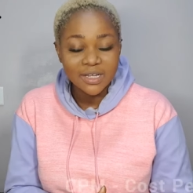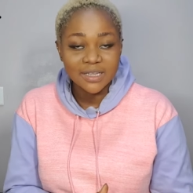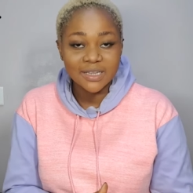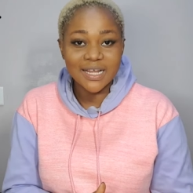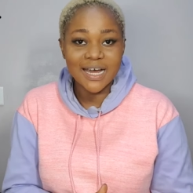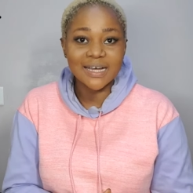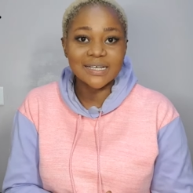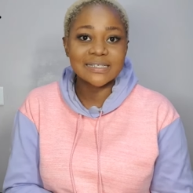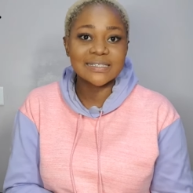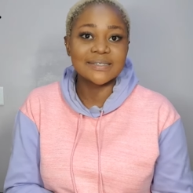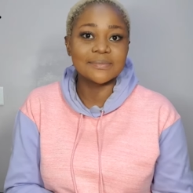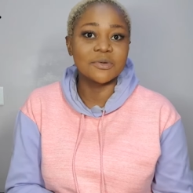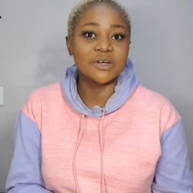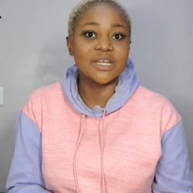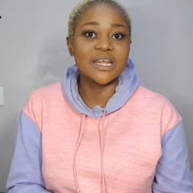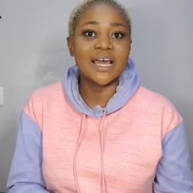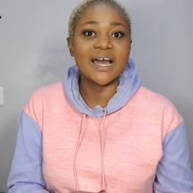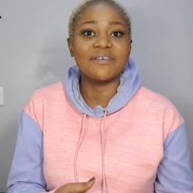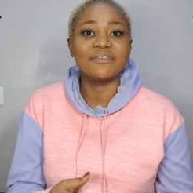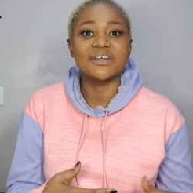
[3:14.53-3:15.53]
That's the
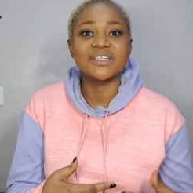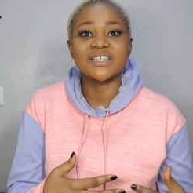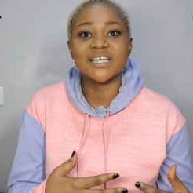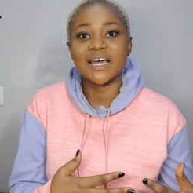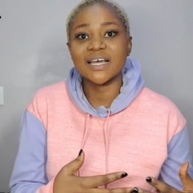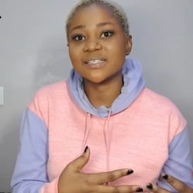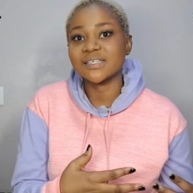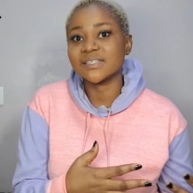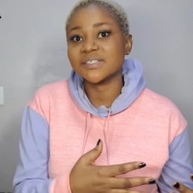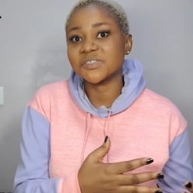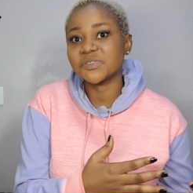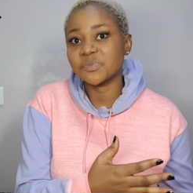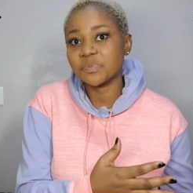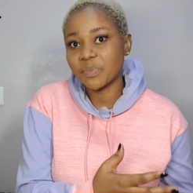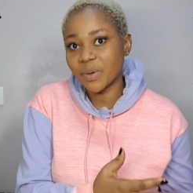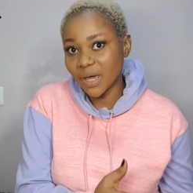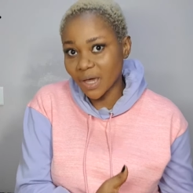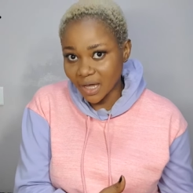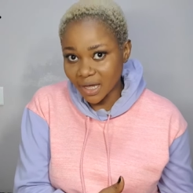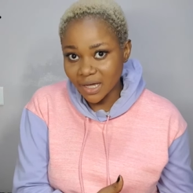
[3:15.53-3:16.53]
money advertisers
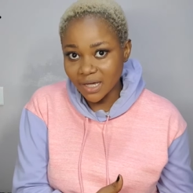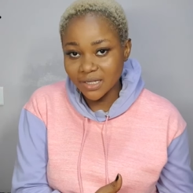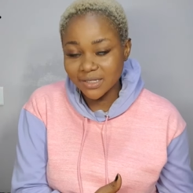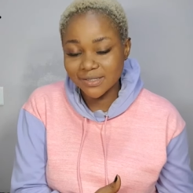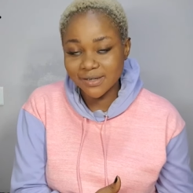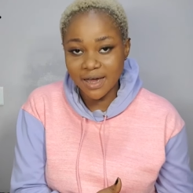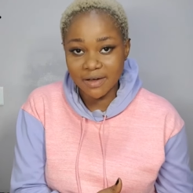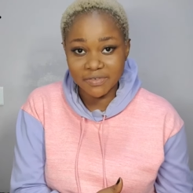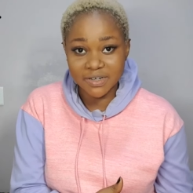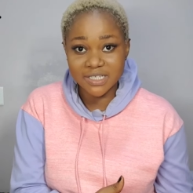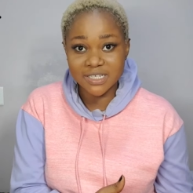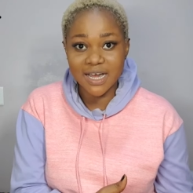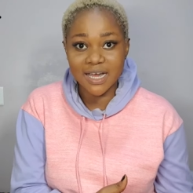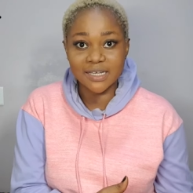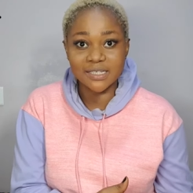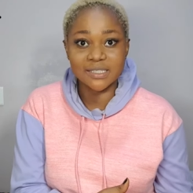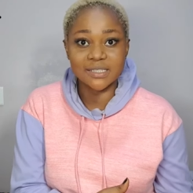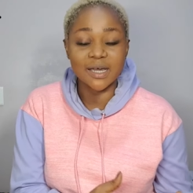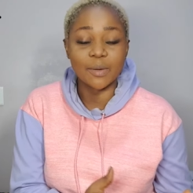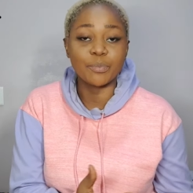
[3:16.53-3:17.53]
pay to
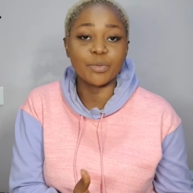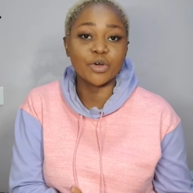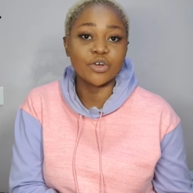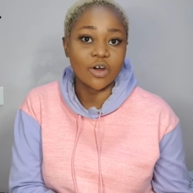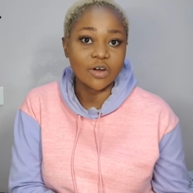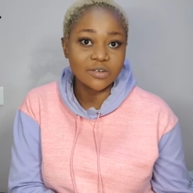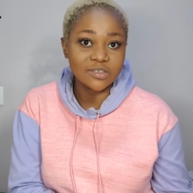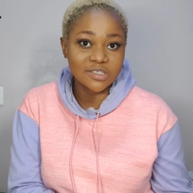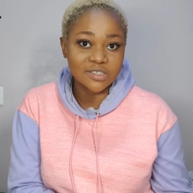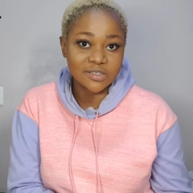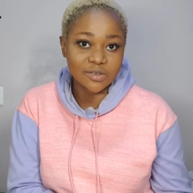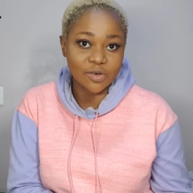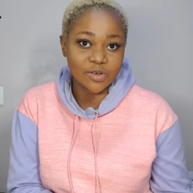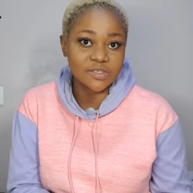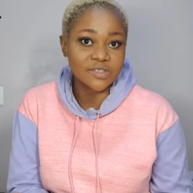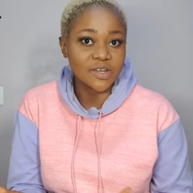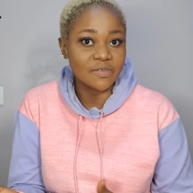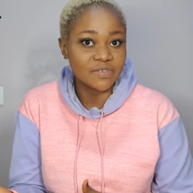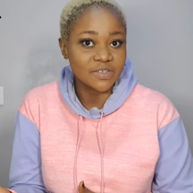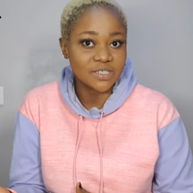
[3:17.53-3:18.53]
advertise their products or
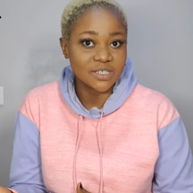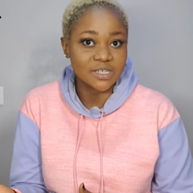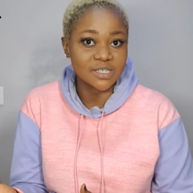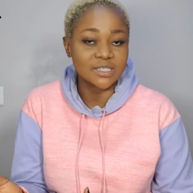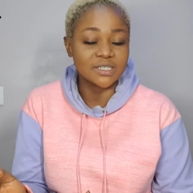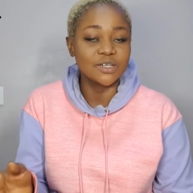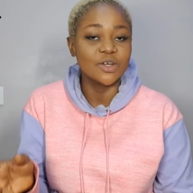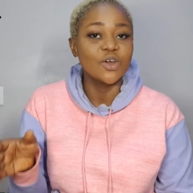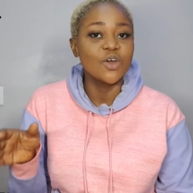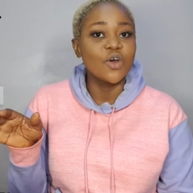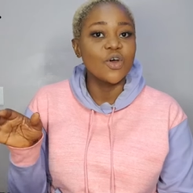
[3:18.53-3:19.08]
services